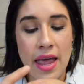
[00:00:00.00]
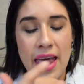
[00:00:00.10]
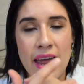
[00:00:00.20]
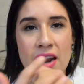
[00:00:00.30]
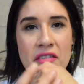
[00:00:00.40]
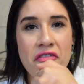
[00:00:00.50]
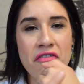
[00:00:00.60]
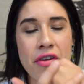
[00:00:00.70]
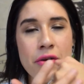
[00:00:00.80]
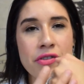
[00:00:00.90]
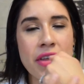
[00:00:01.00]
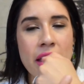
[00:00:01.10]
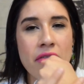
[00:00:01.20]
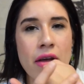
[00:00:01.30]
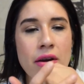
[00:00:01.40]
And it feels
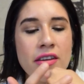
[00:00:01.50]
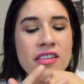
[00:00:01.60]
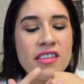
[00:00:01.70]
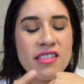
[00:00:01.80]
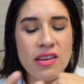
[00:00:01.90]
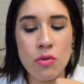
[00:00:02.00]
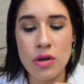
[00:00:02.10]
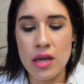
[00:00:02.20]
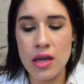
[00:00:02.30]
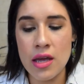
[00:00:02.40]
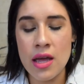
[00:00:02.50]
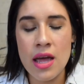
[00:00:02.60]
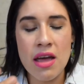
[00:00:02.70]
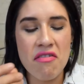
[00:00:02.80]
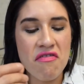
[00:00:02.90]
like very silky,
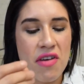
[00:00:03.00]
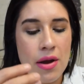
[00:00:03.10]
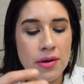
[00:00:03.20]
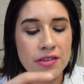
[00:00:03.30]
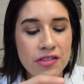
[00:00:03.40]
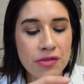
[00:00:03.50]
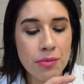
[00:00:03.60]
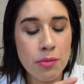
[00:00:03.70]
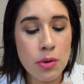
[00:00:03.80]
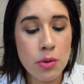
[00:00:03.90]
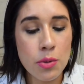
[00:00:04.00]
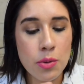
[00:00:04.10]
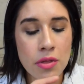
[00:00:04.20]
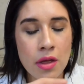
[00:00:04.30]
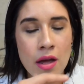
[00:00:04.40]
very
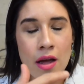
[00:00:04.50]
smooth.